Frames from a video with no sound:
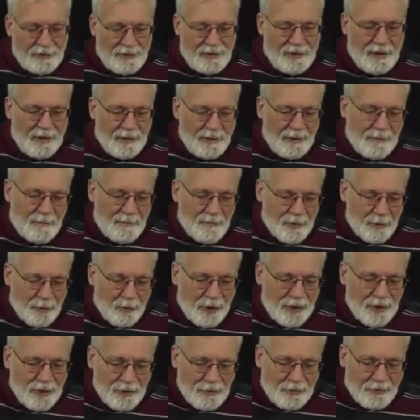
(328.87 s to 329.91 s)
Uh,
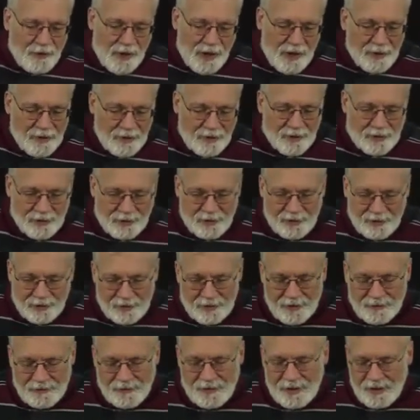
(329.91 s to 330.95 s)
one of the founders
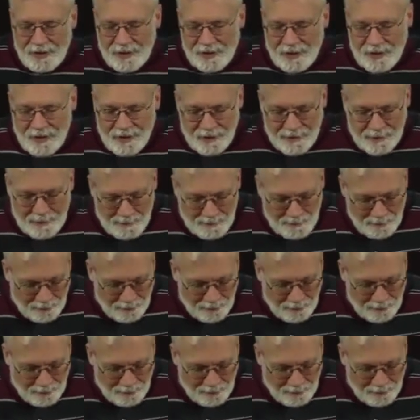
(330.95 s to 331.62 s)
of DNA,